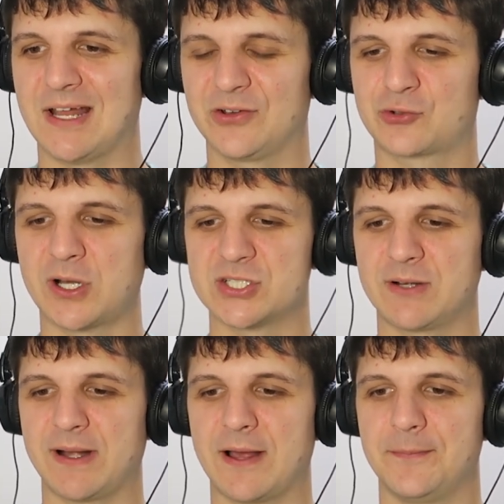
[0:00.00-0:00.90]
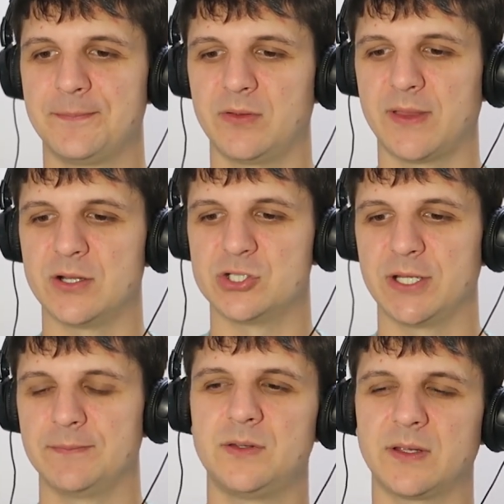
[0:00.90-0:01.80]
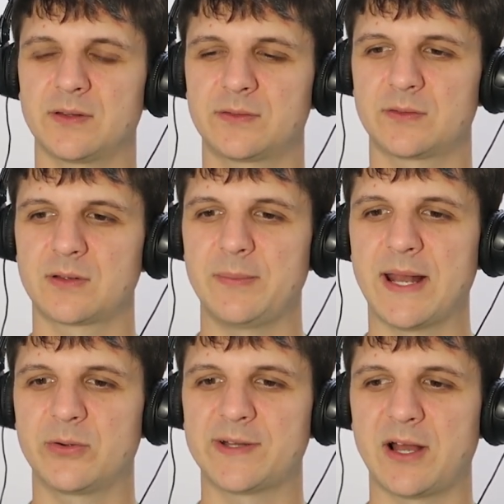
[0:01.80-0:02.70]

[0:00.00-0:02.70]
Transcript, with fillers: and he's crushing it right now. I feel the energy. Chika's coming out of